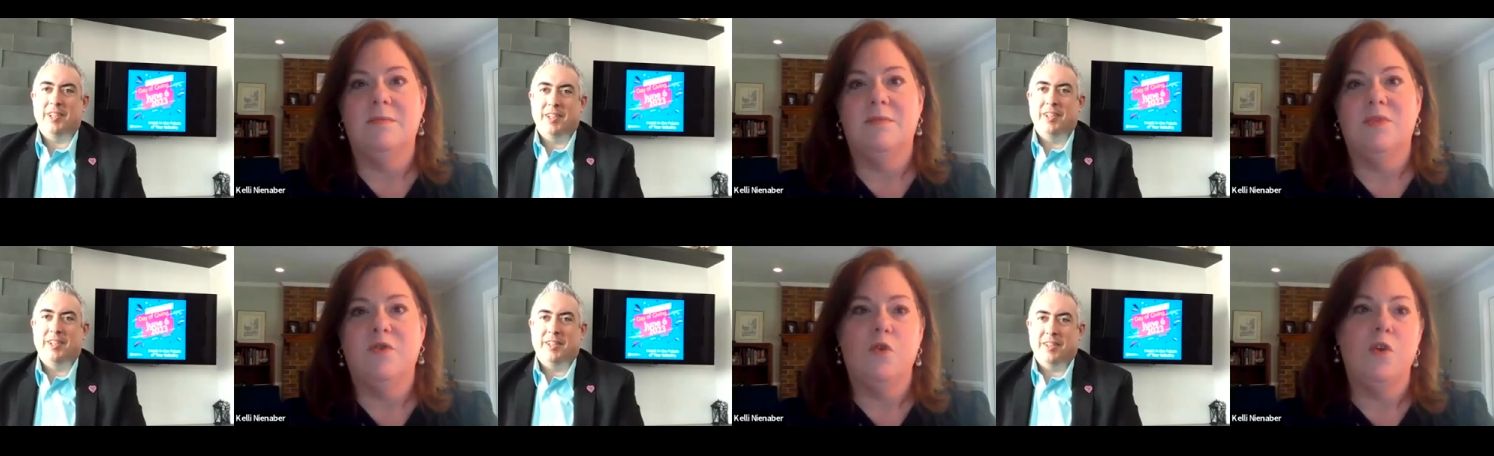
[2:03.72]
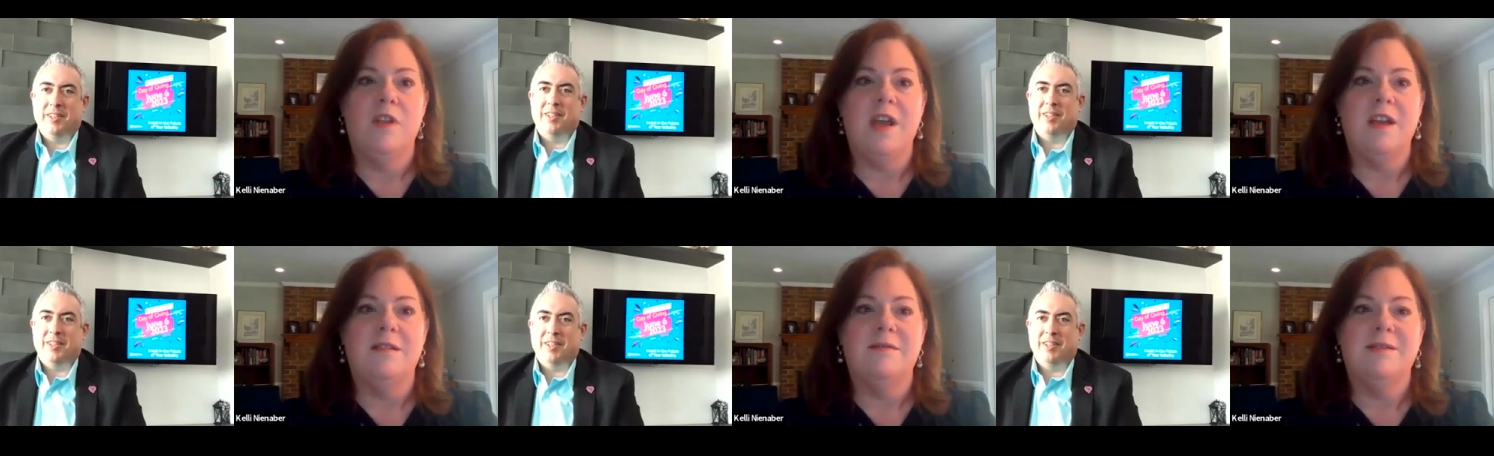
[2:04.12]
Speaker 1: before
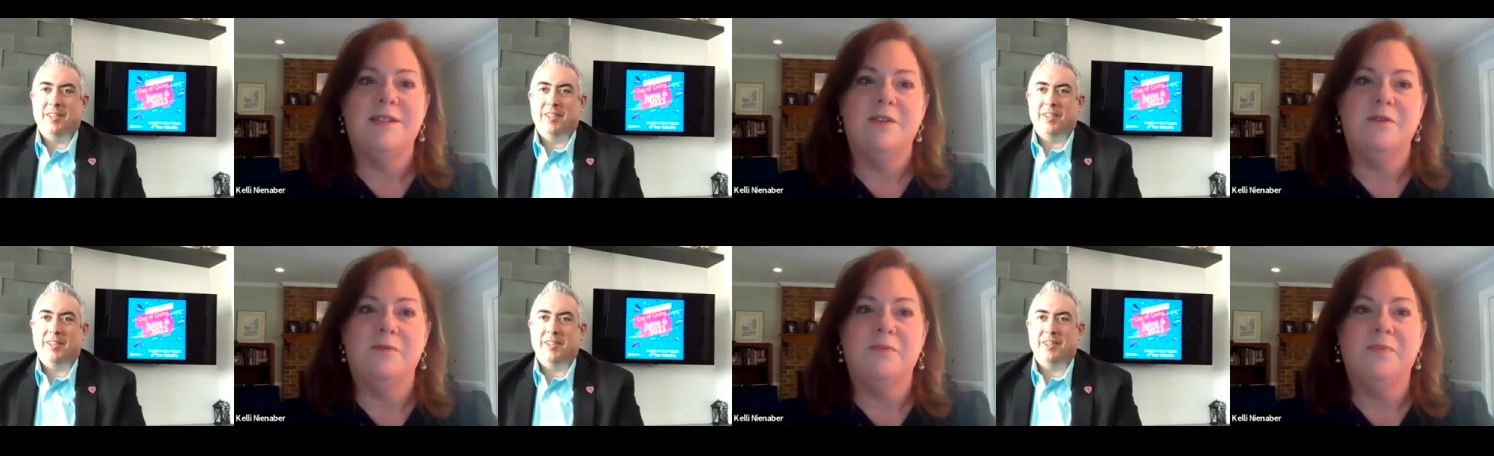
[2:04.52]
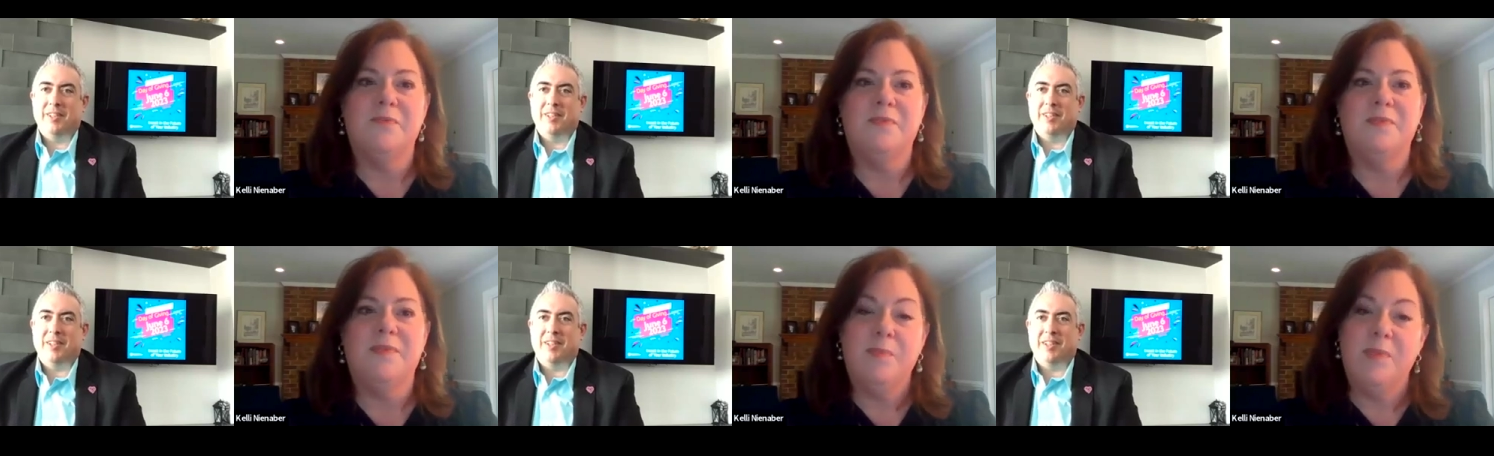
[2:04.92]
that. So
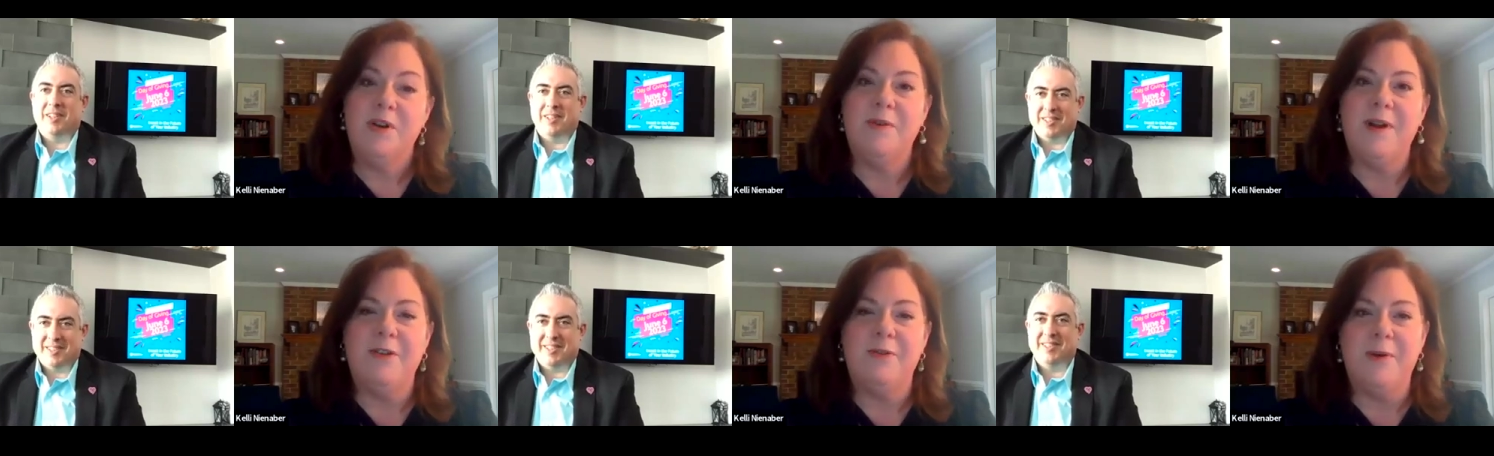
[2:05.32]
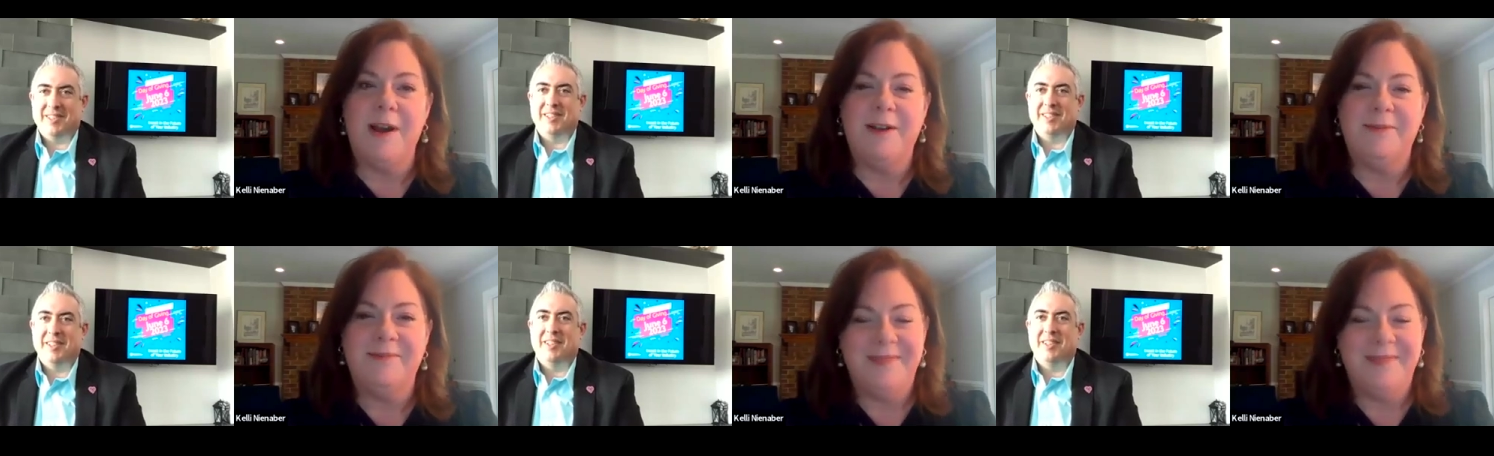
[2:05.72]
been around a while.